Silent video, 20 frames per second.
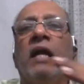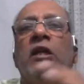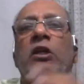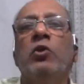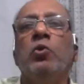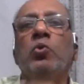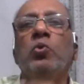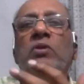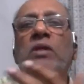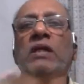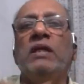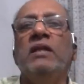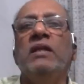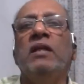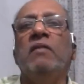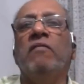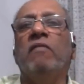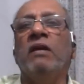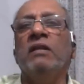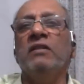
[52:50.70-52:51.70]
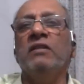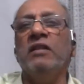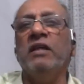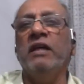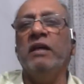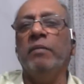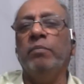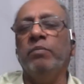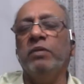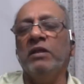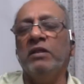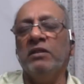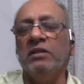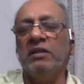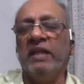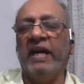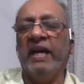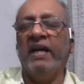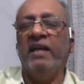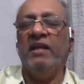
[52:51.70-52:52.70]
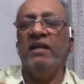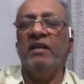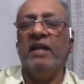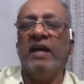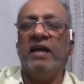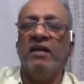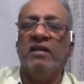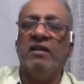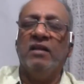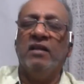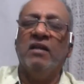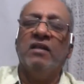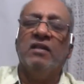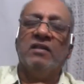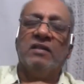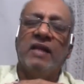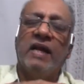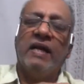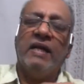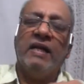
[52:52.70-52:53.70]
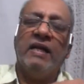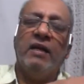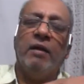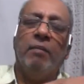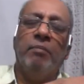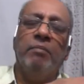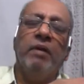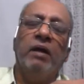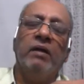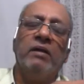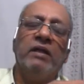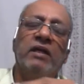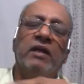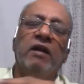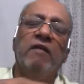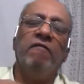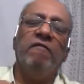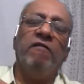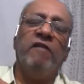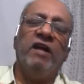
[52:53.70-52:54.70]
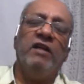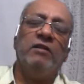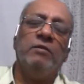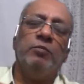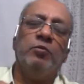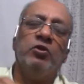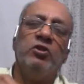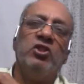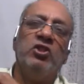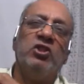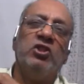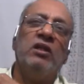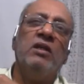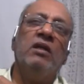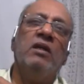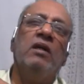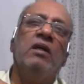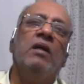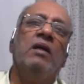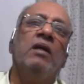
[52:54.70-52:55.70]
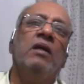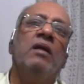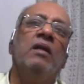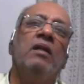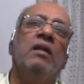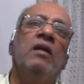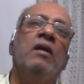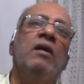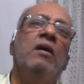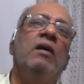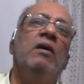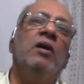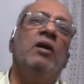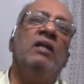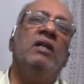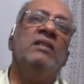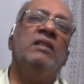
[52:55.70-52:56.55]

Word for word: and usually once the hip is there in that slightly abducted and flexed position, the